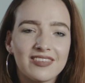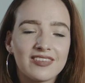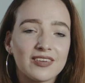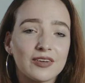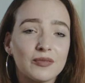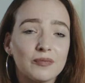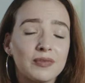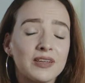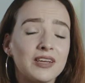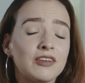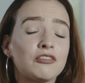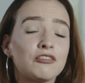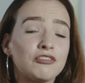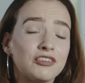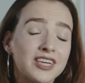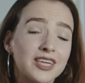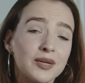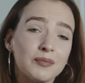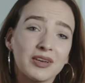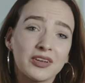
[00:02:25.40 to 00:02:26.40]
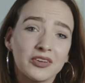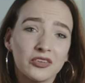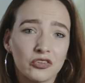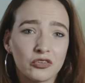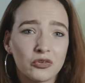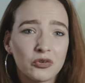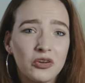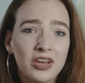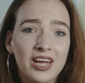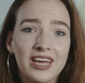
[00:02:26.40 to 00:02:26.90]
is the complete freedom and
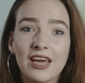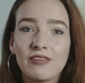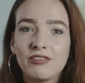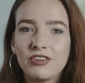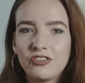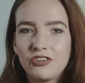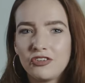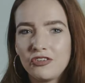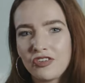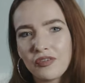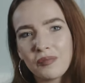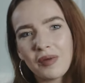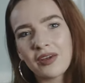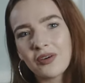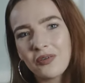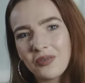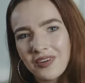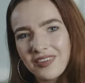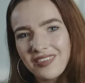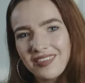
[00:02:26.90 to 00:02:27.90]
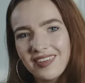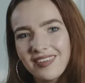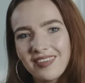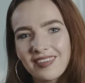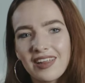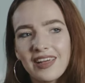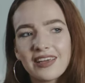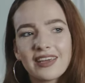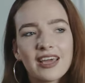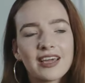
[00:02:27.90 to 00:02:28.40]
control I have in choosing my
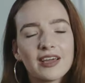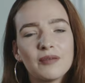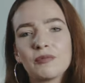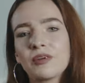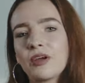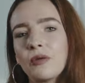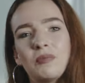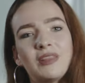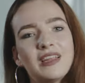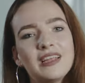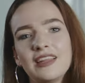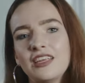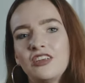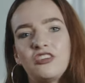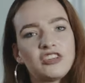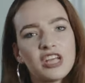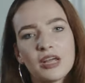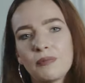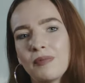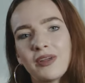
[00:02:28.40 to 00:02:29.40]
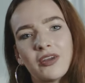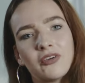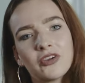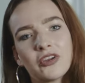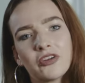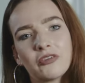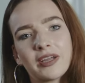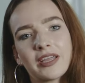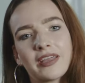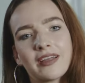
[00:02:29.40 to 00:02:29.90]
courses. Like I can completely shape my own
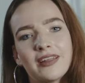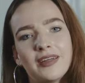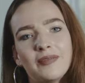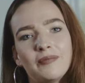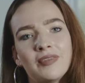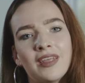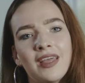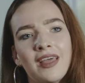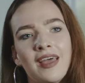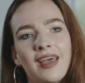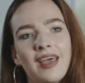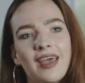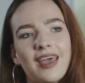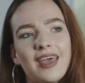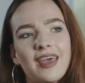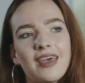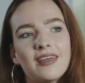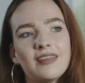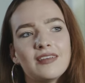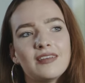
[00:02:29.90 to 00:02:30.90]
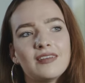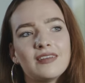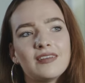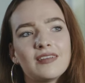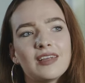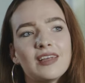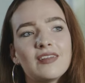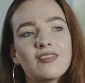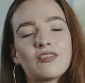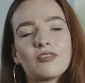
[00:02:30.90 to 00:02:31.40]
curriculum.
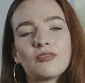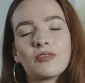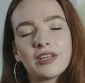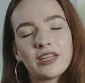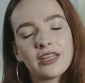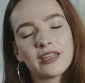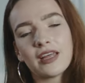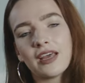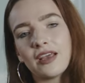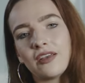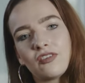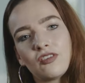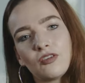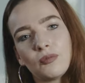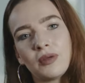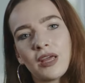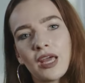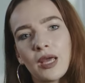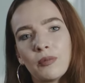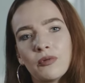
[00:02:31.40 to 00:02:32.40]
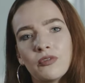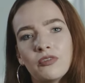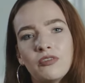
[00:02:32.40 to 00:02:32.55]
And it's really nice to be able